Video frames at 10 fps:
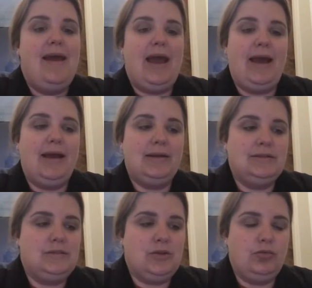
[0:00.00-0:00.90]

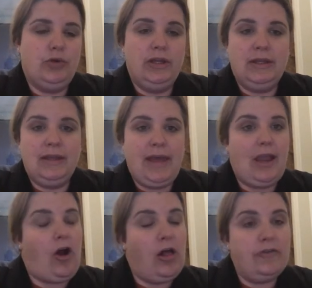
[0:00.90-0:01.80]
And really,
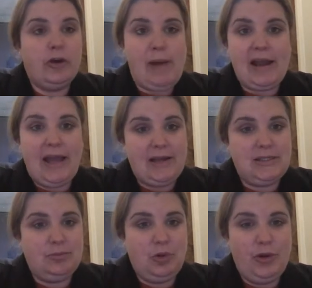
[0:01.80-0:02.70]
like, all of our back of
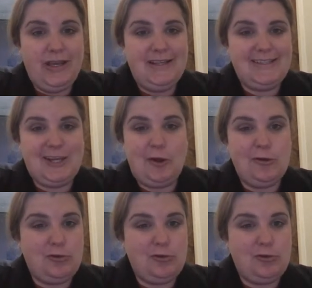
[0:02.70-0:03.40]
house employees go